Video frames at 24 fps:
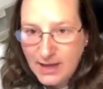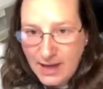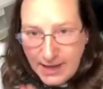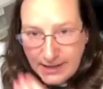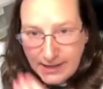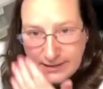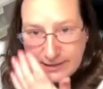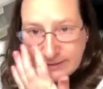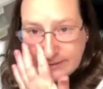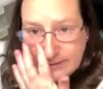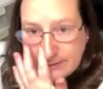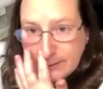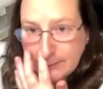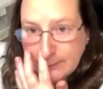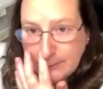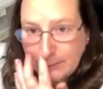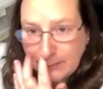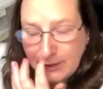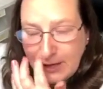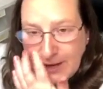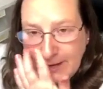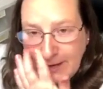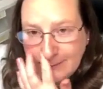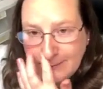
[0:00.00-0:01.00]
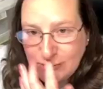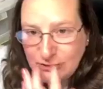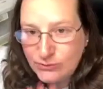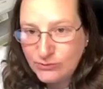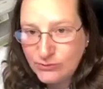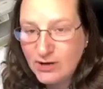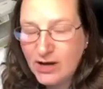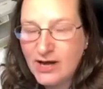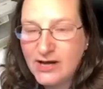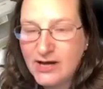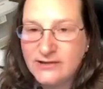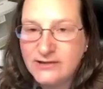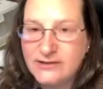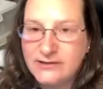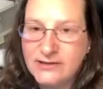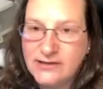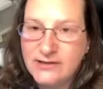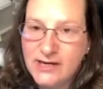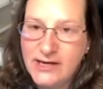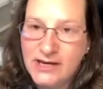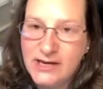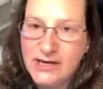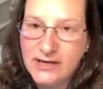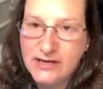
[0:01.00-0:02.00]
any supplies you guys
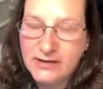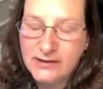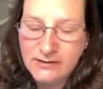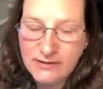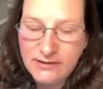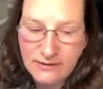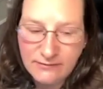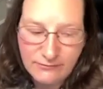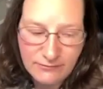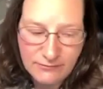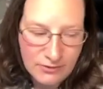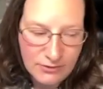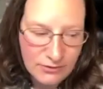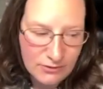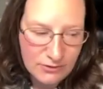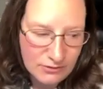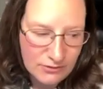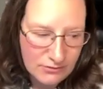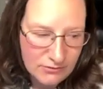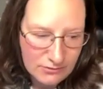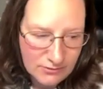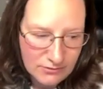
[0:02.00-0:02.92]
need if you're,